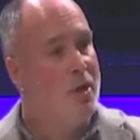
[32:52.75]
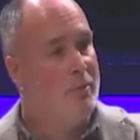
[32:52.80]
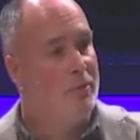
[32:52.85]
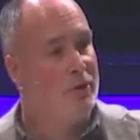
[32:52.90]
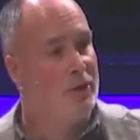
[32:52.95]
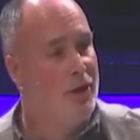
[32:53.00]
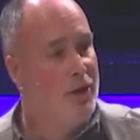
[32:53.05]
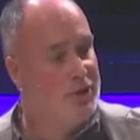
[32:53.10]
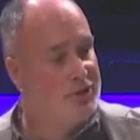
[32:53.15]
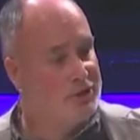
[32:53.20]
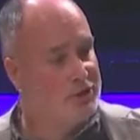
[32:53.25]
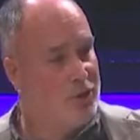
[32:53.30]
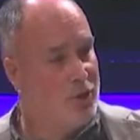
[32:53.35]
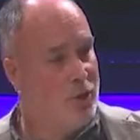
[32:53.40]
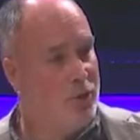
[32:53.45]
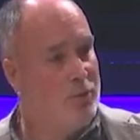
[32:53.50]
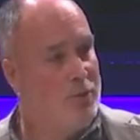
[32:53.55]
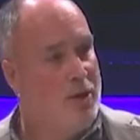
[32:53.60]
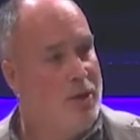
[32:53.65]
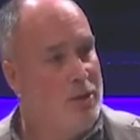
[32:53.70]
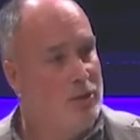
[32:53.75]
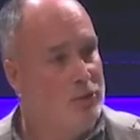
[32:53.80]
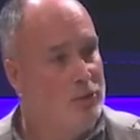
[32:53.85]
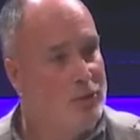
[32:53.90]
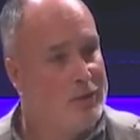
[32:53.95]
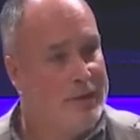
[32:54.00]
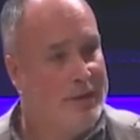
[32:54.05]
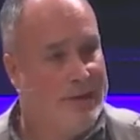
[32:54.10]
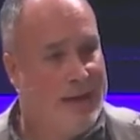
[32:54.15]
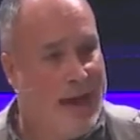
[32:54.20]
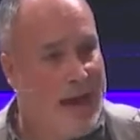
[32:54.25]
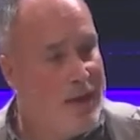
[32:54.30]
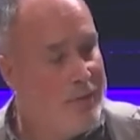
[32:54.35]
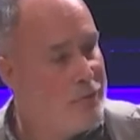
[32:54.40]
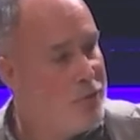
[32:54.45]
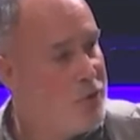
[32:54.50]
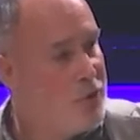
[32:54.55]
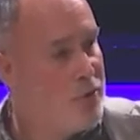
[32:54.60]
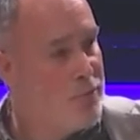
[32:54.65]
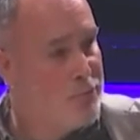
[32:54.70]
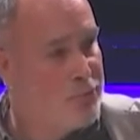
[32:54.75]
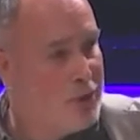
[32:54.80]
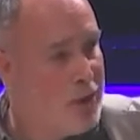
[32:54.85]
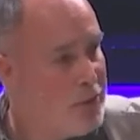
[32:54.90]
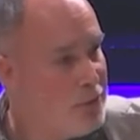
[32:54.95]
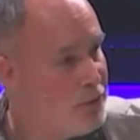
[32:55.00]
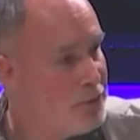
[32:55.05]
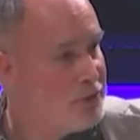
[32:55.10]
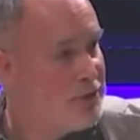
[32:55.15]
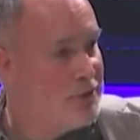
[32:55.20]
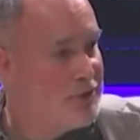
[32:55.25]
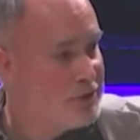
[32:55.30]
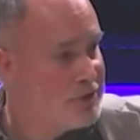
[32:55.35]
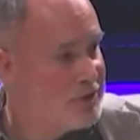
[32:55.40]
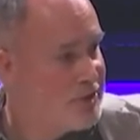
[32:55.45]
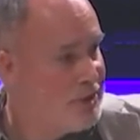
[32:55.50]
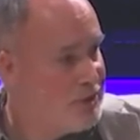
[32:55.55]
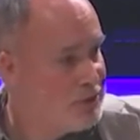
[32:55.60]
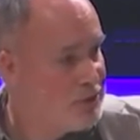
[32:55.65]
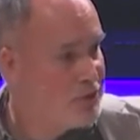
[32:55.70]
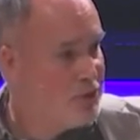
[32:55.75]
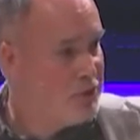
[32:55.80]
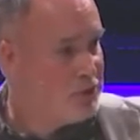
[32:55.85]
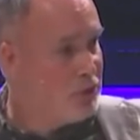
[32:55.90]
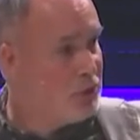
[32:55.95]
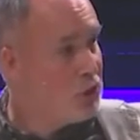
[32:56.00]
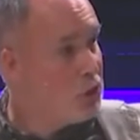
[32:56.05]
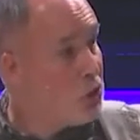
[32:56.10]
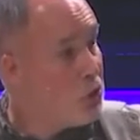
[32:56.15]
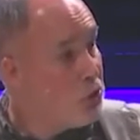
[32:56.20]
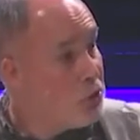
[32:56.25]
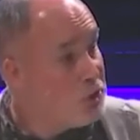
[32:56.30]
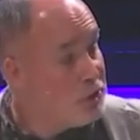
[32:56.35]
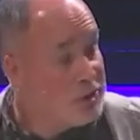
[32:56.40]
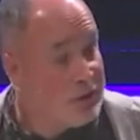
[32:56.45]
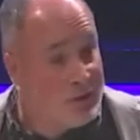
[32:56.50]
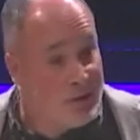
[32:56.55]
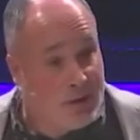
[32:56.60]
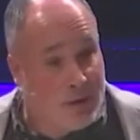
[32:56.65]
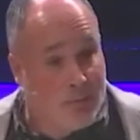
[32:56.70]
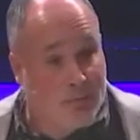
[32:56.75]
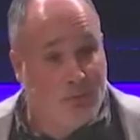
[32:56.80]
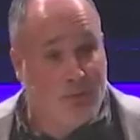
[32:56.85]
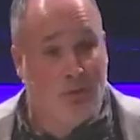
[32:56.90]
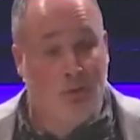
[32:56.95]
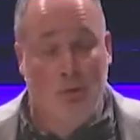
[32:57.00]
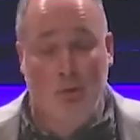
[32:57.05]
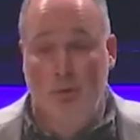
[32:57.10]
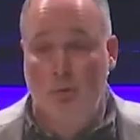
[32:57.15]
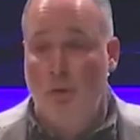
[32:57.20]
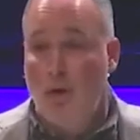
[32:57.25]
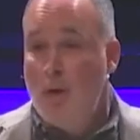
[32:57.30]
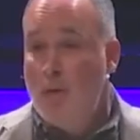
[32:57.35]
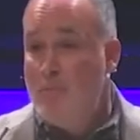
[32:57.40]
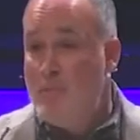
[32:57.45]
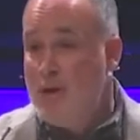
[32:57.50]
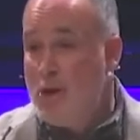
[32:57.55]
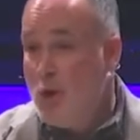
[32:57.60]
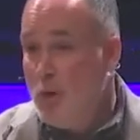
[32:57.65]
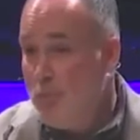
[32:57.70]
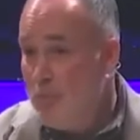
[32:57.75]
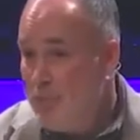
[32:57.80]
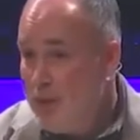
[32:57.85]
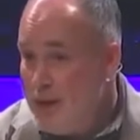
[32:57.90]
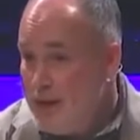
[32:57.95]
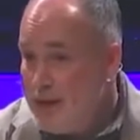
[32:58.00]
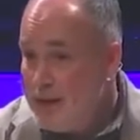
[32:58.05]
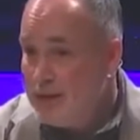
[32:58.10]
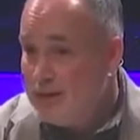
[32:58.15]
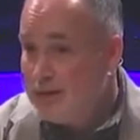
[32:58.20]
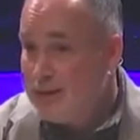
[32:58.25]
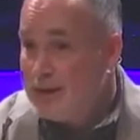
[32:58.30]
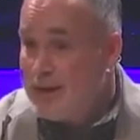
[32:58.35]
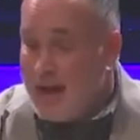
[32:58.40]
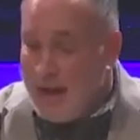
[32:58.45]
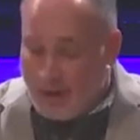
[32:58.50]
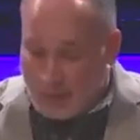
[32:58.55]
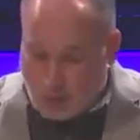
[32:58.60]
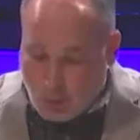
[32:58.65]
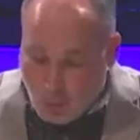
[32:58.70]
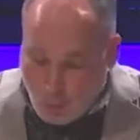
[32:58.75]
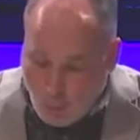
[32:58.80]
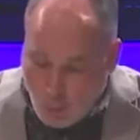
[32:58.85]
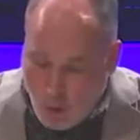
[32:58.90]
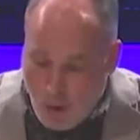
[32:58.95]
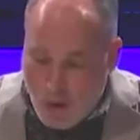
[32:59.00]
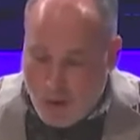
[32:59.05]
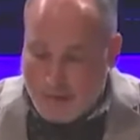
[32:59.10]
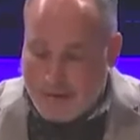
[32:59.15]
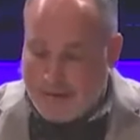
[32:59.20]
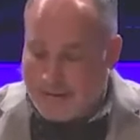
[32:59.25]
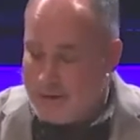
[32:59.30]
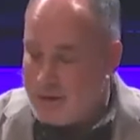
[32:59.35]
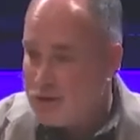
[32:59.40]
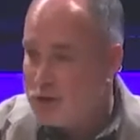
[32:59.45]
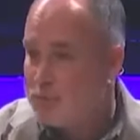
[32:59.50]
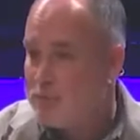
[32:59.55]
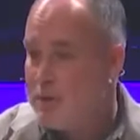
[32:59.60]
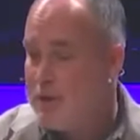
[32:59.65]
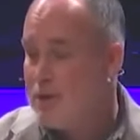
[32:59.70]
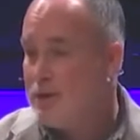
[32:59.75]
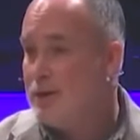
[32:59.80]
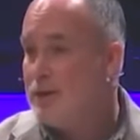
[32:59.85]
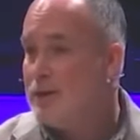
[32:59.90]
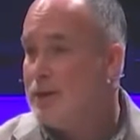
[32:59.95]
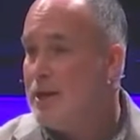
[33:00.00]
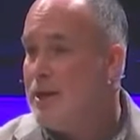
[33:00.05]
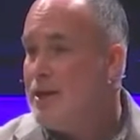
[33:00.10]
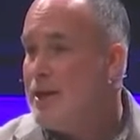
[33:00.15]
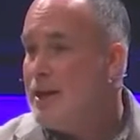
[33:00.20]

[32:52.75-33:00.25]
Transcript: but also looking out for your brothers and sisters, encouraging them to be obedient to God, to walk in the Spirit.